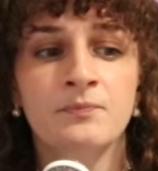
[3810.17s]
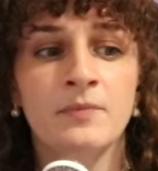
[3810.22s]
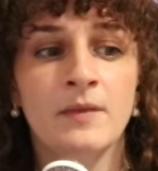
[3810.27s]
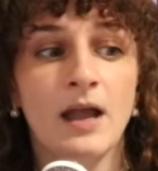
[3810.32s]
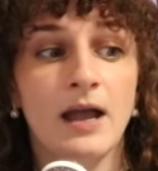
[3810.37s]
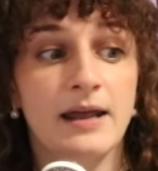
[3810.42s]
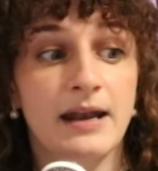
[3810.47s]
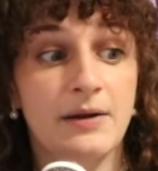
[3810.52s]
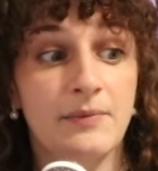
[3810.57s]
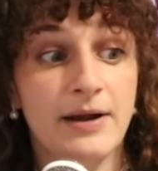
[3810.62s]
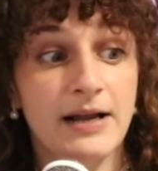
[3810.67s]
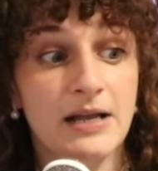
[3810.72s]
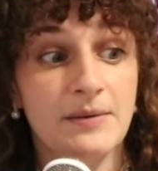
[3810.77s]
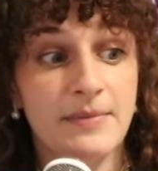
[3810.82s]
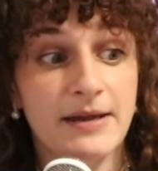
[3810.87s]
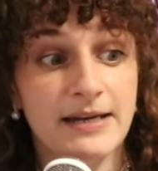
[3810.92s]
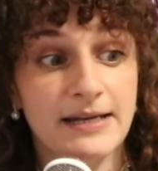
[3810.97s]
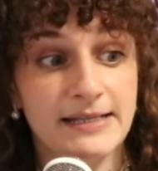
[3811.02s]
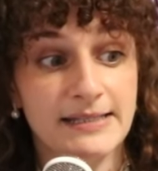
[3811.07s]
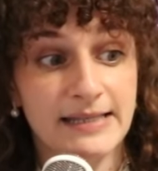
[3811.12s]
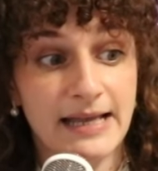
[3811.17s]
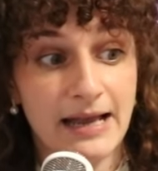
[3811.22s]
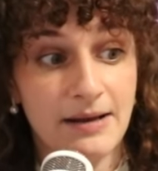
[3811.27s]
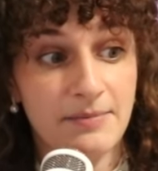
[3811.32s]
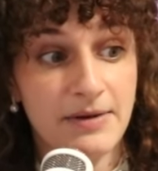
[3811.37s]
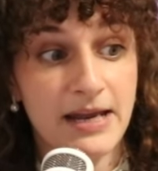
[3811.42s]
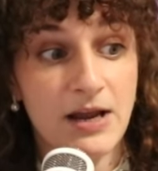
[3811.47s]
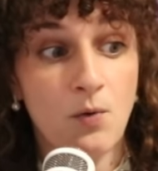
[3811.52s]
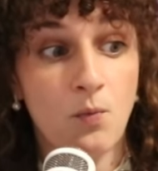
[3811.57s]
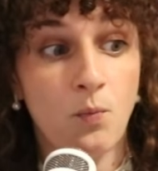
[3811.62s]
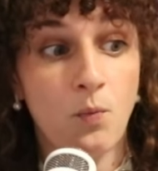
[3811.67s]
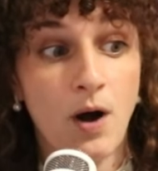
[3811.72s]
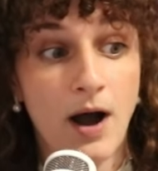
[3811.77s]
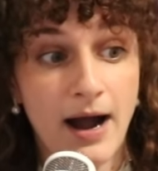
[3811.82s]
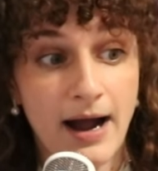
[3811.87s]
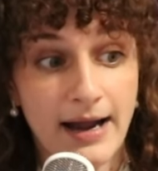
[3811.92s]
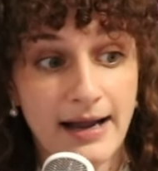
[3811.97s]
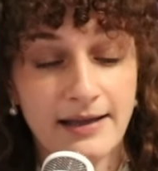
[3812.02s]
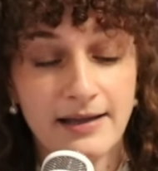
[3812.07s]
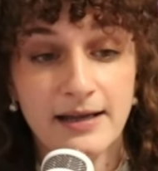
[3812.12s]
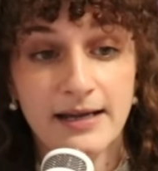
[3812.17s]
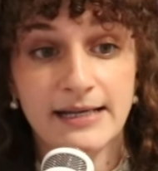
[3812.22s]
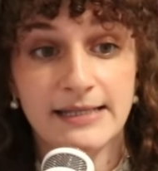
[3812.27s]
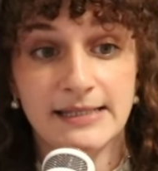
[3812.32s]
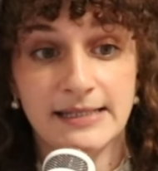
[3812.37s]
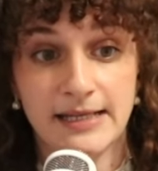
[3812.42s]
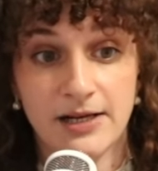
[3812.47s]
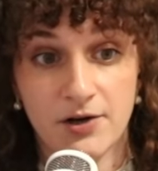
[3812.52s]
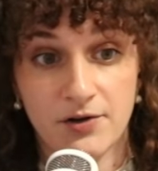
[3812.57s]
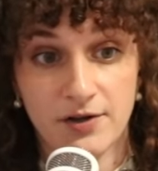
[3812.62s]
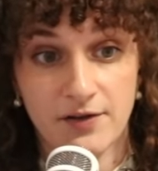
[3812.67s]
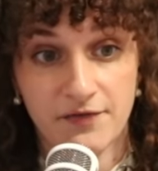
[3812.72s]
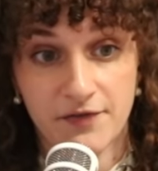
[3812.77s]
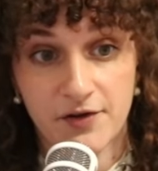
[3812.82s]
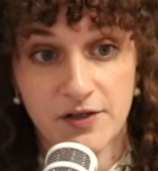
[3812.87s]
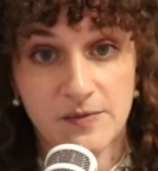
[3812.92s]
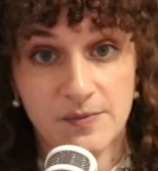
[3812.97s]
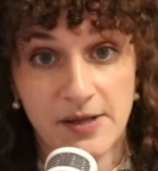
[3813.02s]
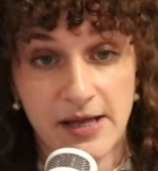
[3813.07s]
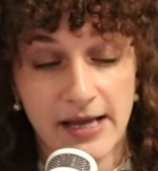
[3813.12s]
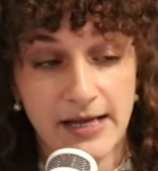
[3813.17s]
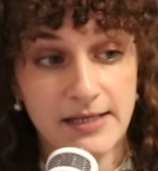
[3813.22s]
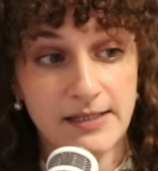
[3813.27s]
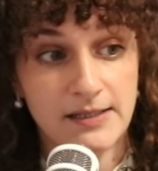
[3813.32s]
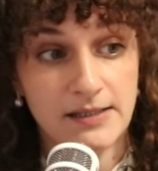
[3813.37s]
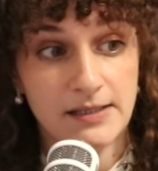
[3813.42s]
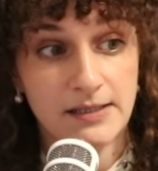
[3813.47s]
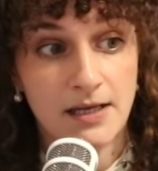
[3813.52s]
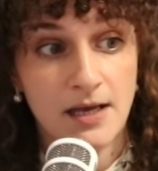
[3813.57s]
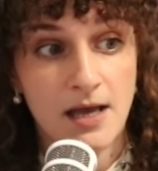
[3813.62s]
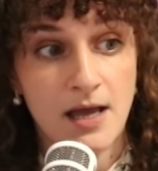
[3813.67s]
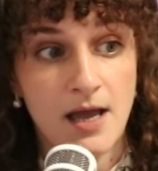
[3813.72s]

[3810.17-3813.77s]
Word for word: And I recommend examining why it's there in the first place.